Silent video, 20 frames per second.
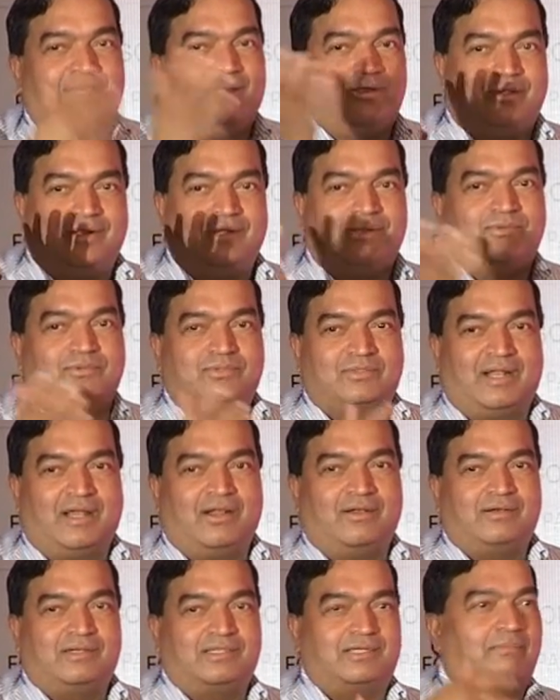He was
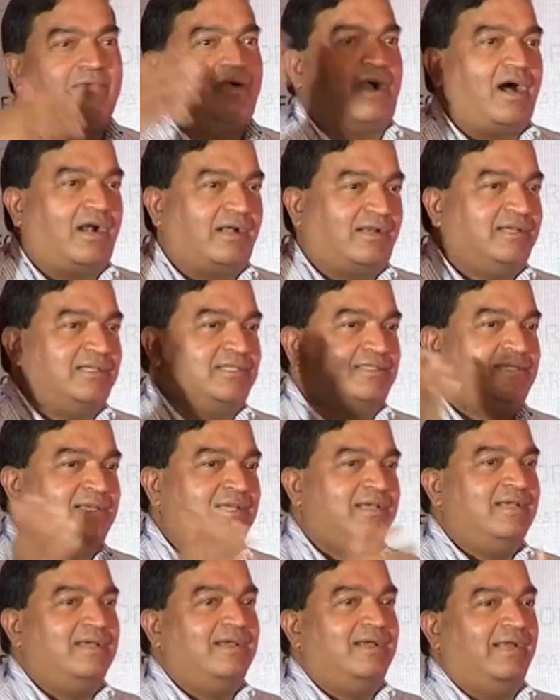on some Carter's
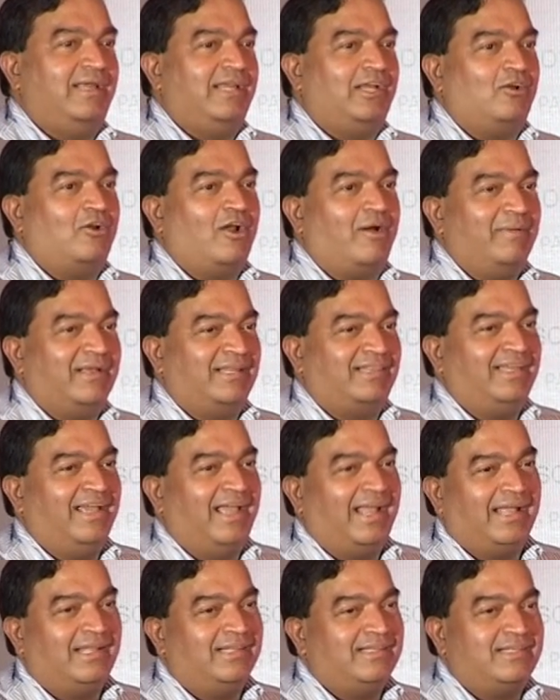economic
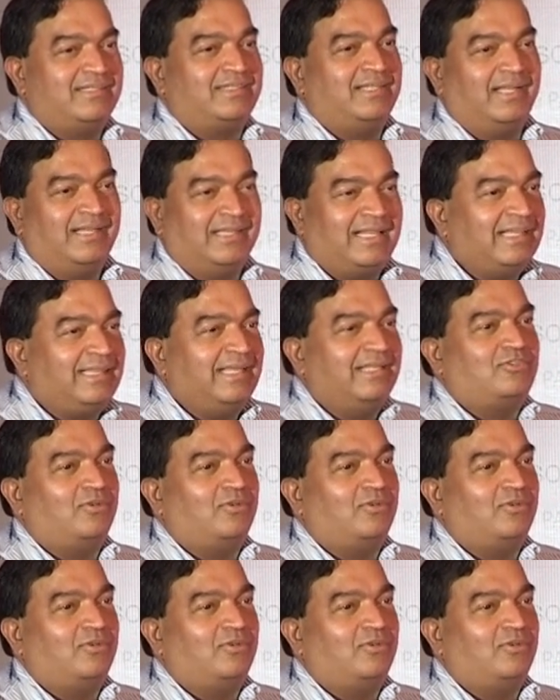thing and this thing and that thing.